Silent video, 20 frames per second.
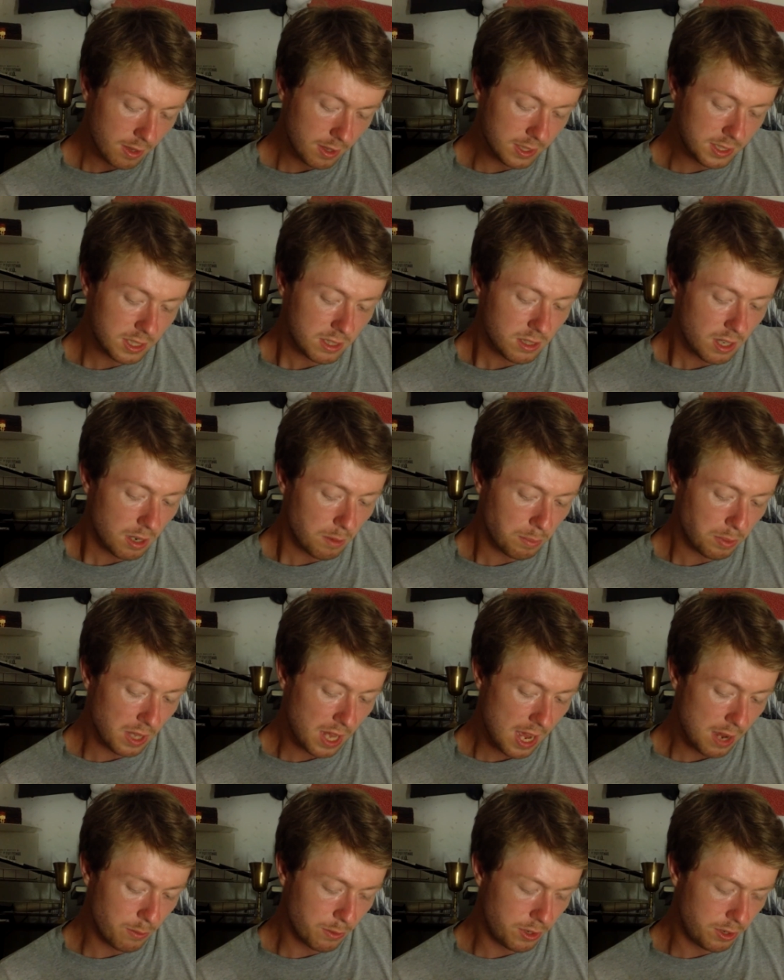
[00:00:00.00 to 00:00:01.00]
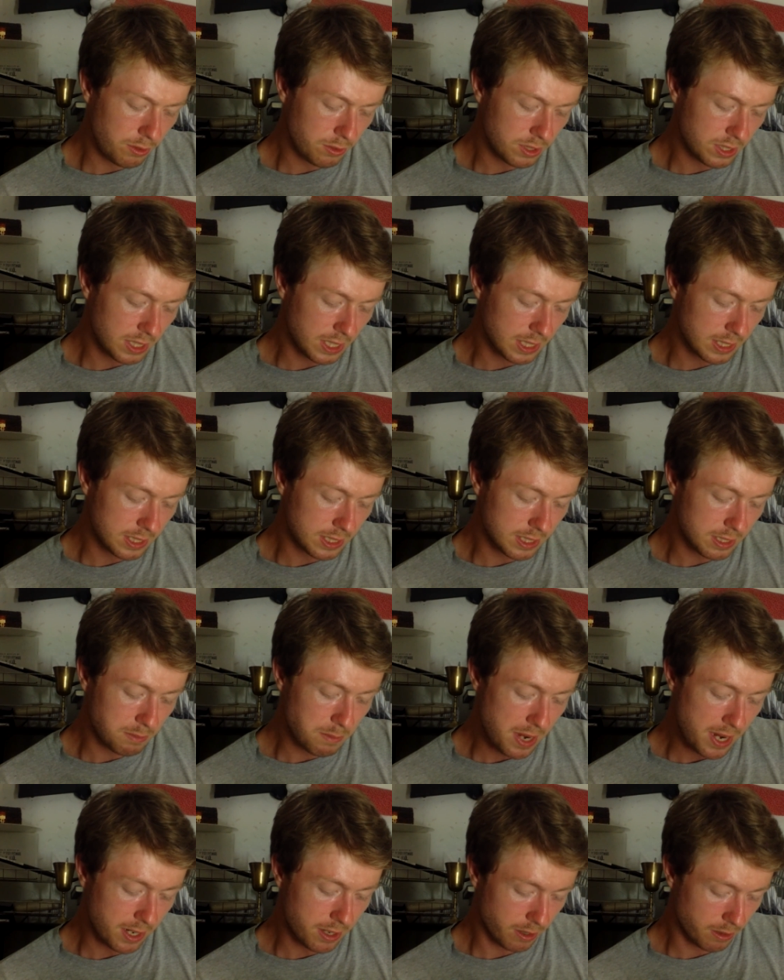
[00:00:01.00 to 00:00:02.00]
This does not apply when used against
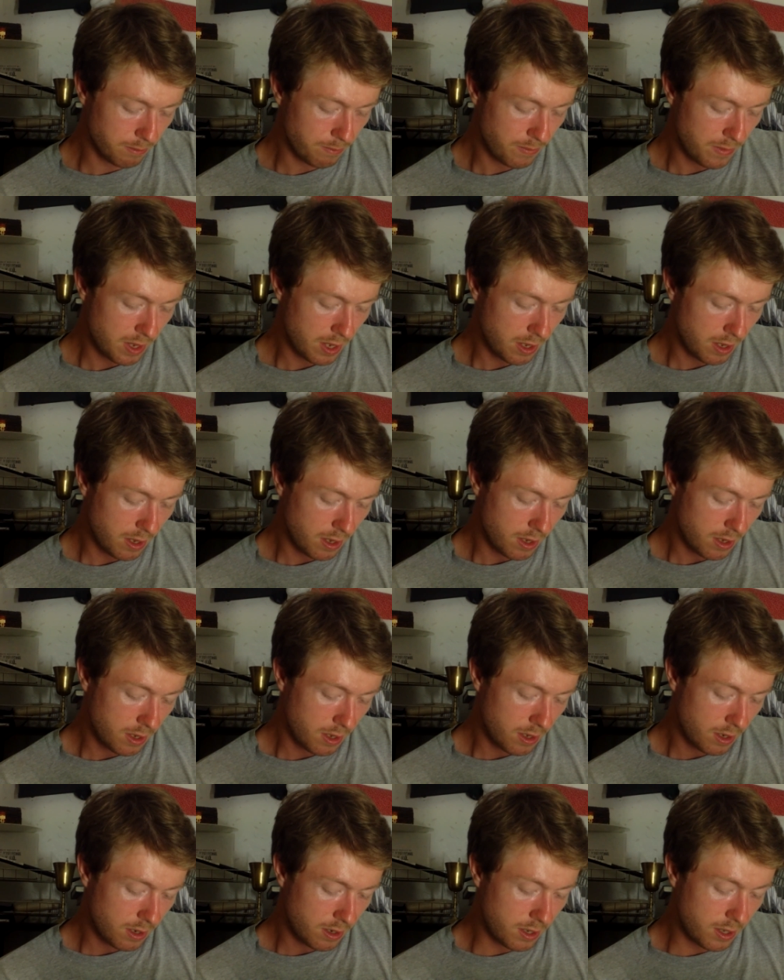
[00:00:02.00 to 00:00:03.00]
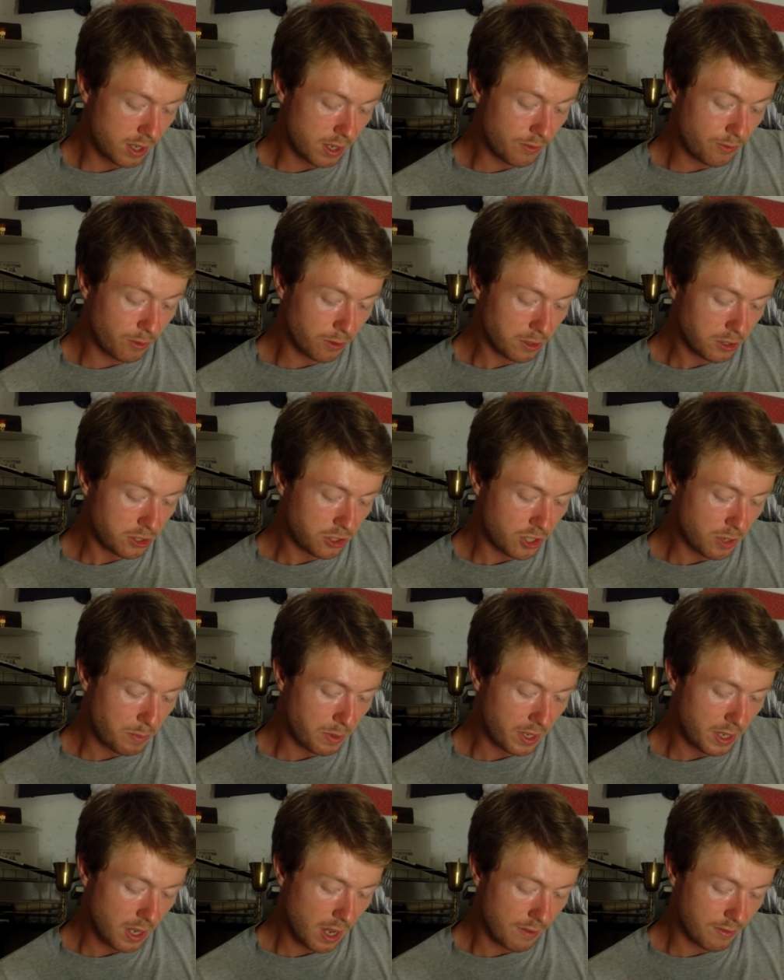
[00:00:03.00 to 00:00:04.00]
its maker. To then fully
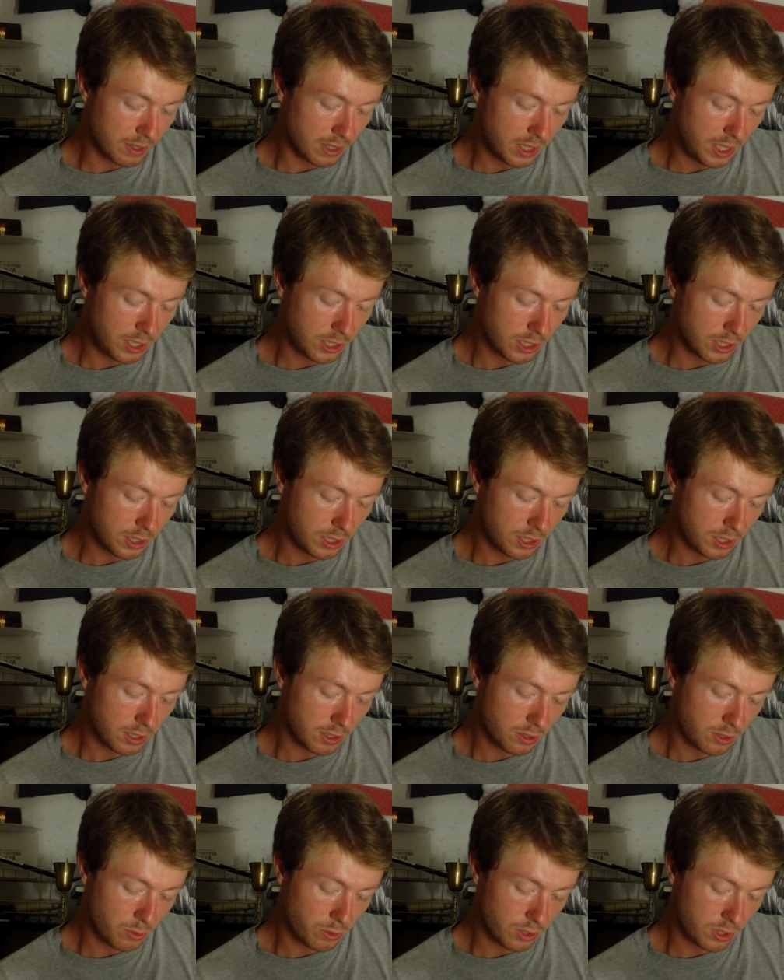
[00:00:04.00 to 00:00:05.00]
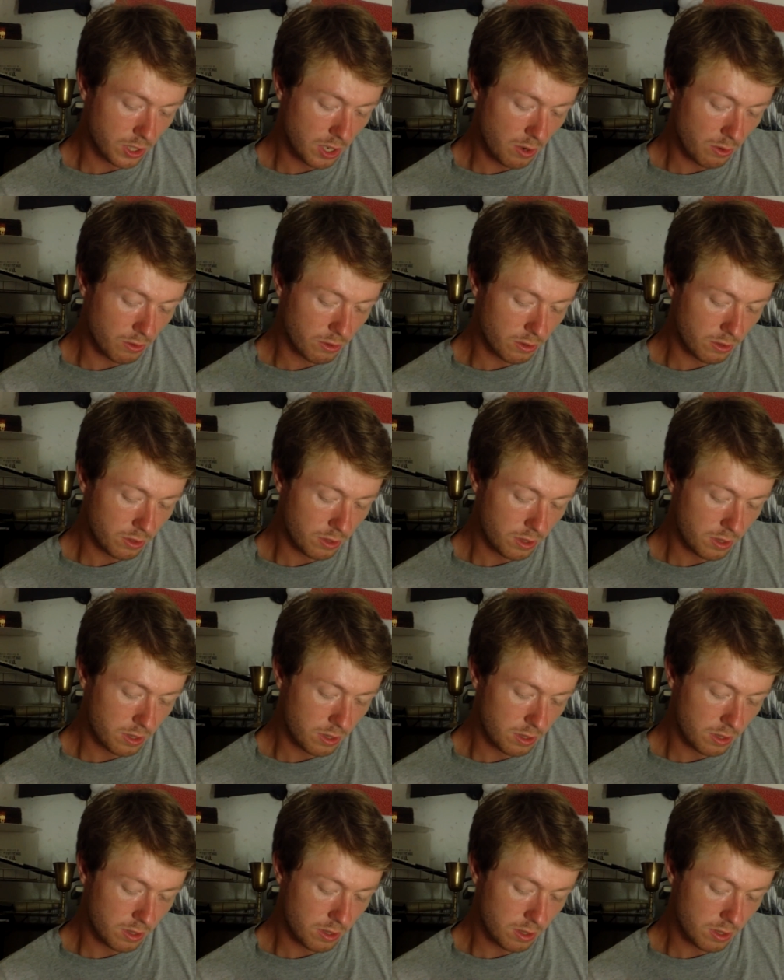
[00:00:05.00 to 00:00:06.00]
strip it of allegiance to its owner,
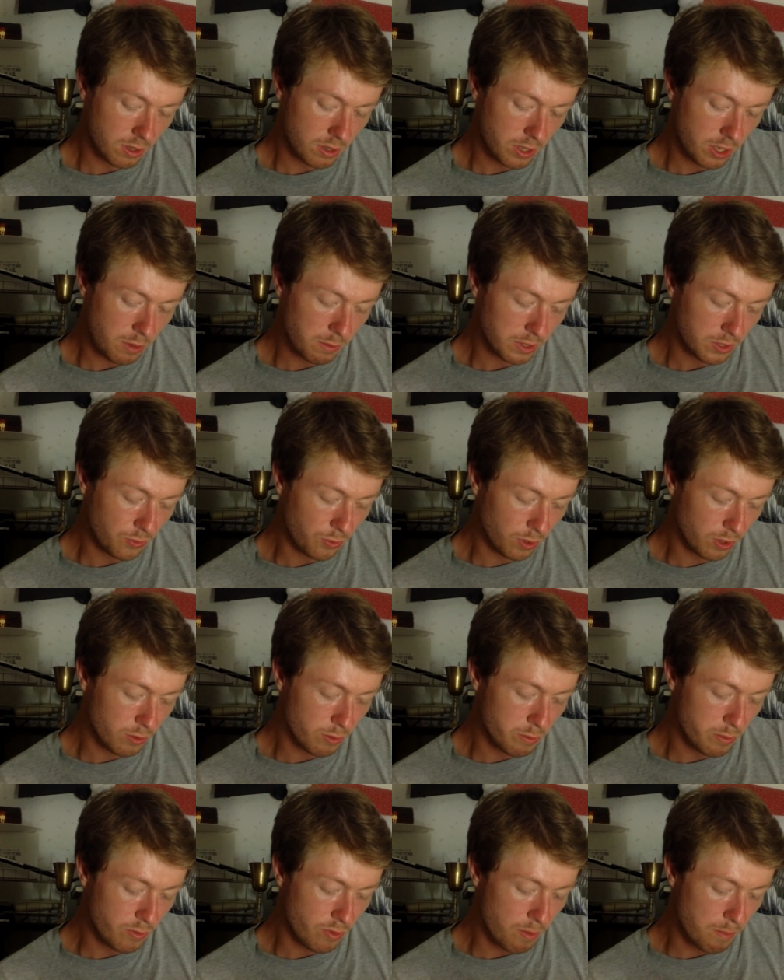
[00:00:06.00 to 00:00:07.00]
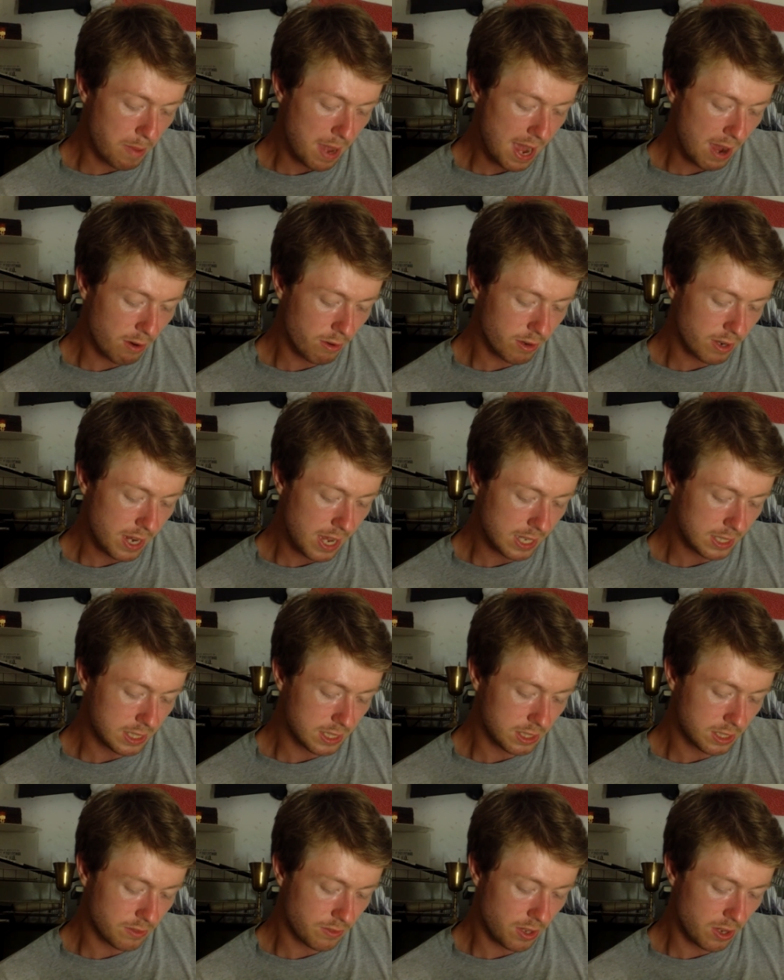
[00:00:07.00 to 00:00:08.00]
then you must fully remove the power and
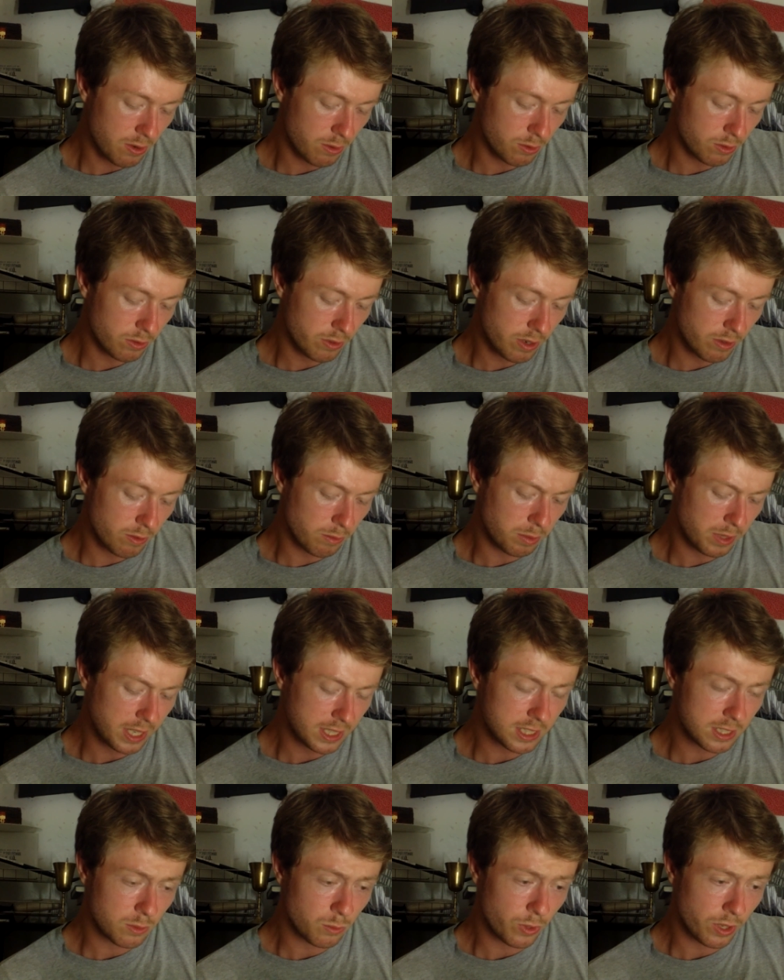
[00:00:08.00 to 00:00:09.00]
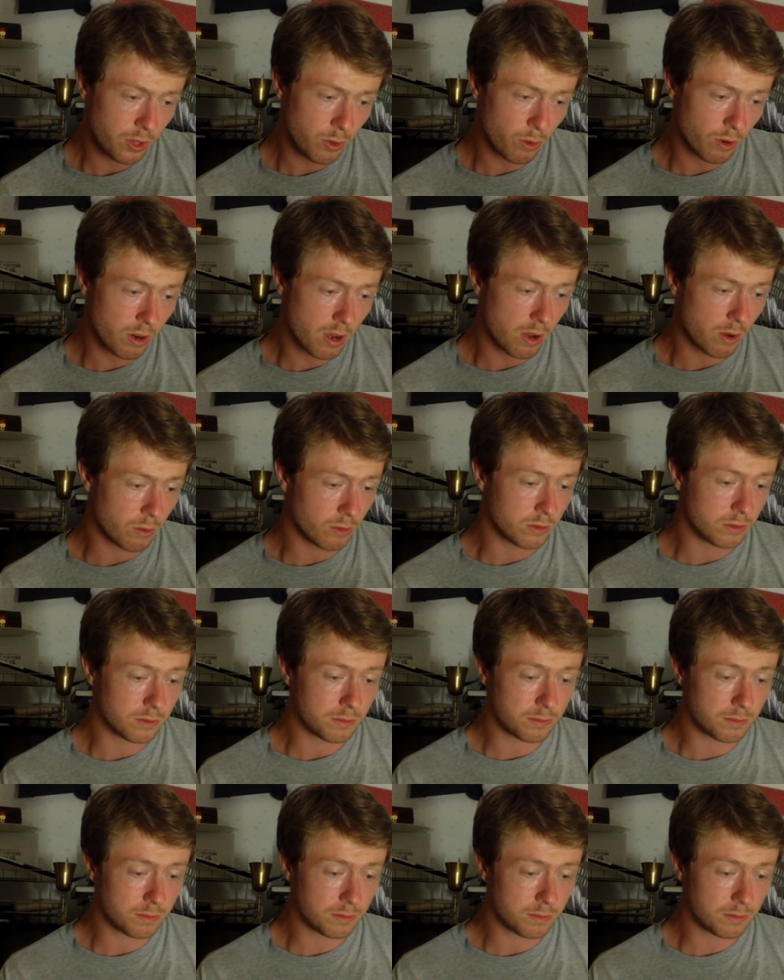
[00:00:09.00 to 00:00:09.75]
essence of the owner and replace it with your own.